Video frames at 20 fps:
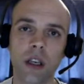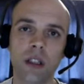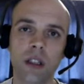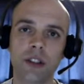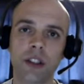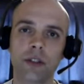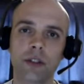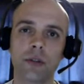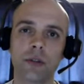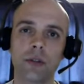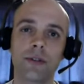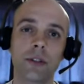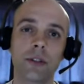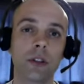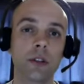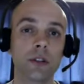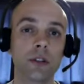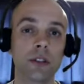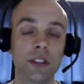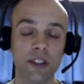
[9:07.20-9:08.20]
scheduled
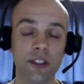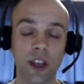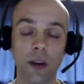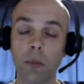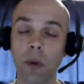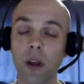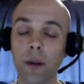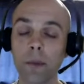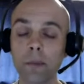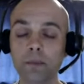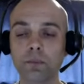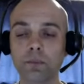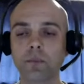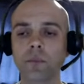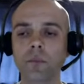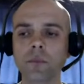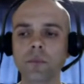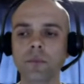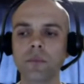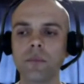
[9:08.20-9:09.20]
for December,
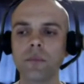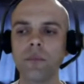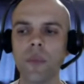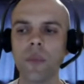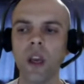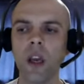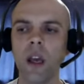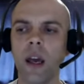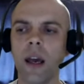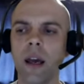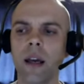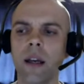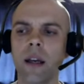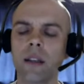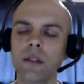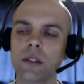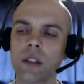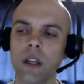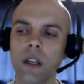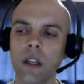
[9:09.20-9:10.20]

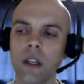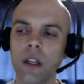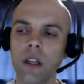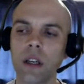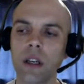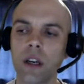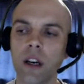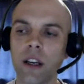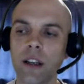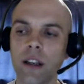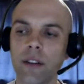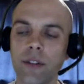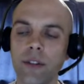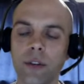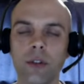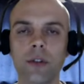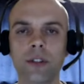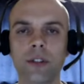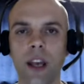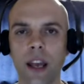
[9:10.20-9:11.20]
and I
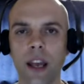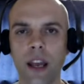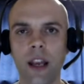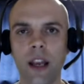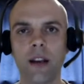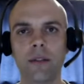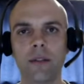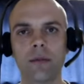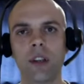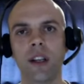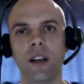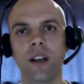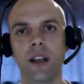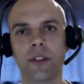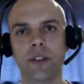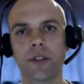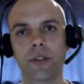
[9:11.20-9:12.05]
thought, hey, let's